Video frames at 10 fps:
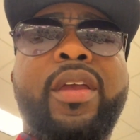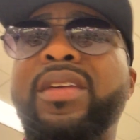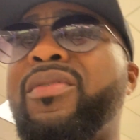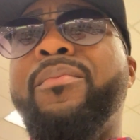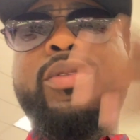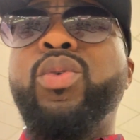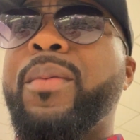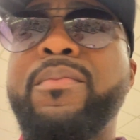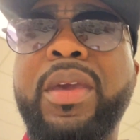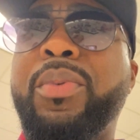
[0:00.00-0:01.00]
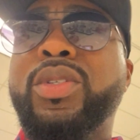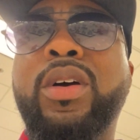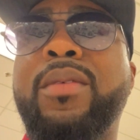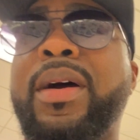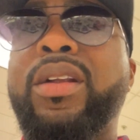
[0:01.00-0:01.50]
it even blew up and people was
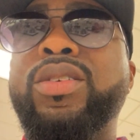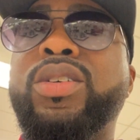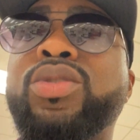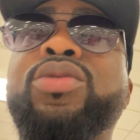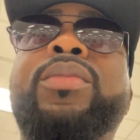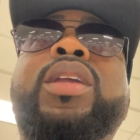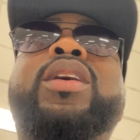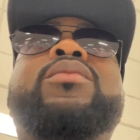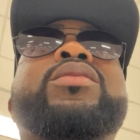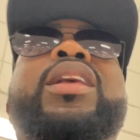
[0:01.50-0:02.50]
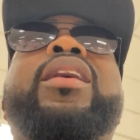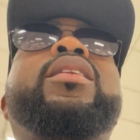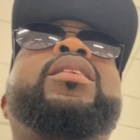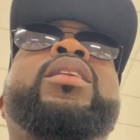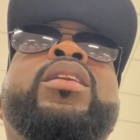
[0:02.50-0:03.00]
talking about it on social media. It was like,
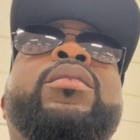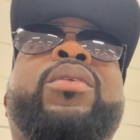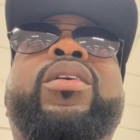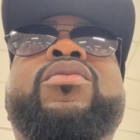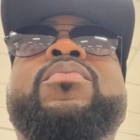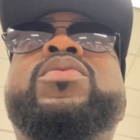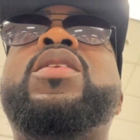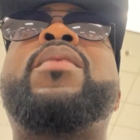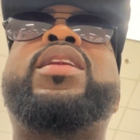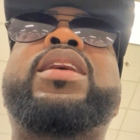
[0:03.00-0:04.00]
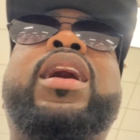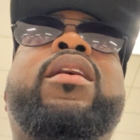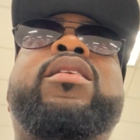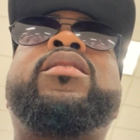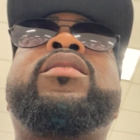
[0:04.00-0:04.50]
bro, every somebody
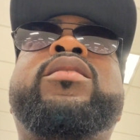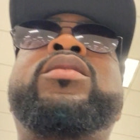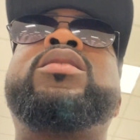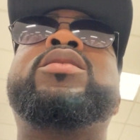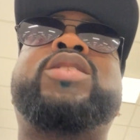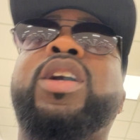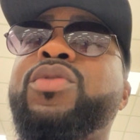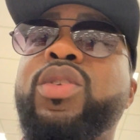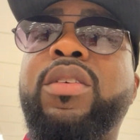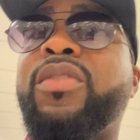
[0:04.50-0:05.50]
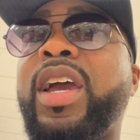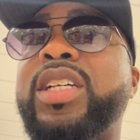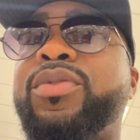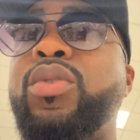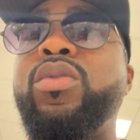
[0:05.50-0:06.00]
gotta serve you your
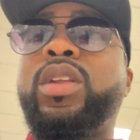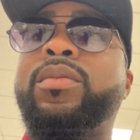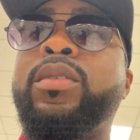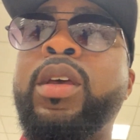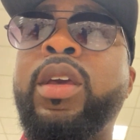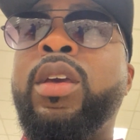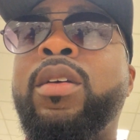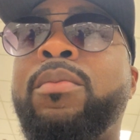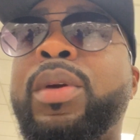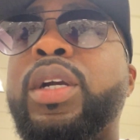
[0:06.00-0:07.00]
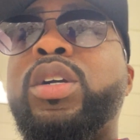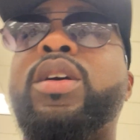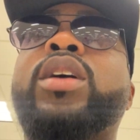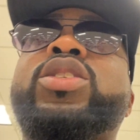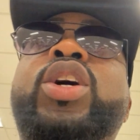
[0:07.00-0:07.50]
fast food and be a,
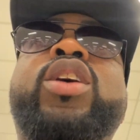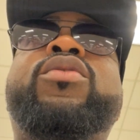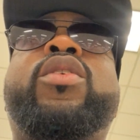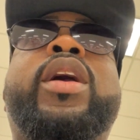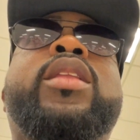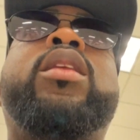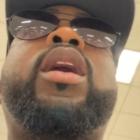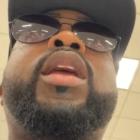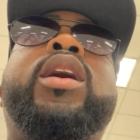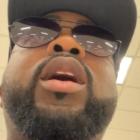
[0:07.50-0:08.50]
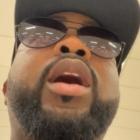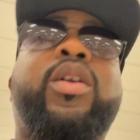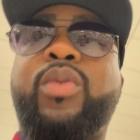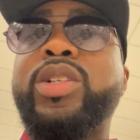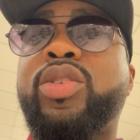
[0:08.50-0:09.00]
a server at, at, a,
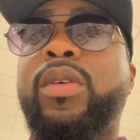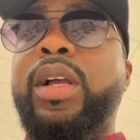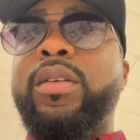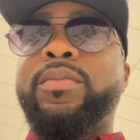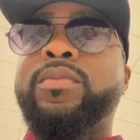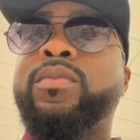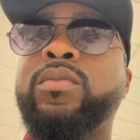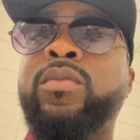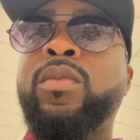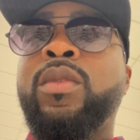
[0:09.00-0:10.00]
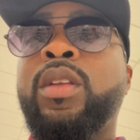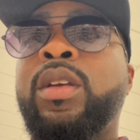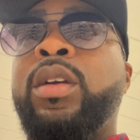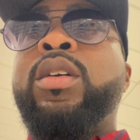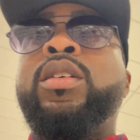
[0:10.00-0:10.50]
at a restaurant.
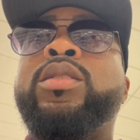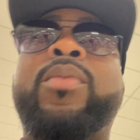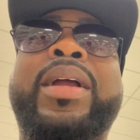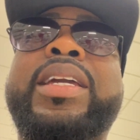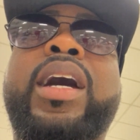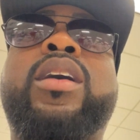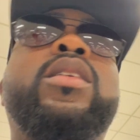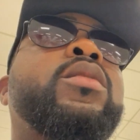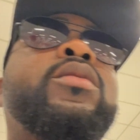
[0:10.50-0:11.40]
Somebody gotta,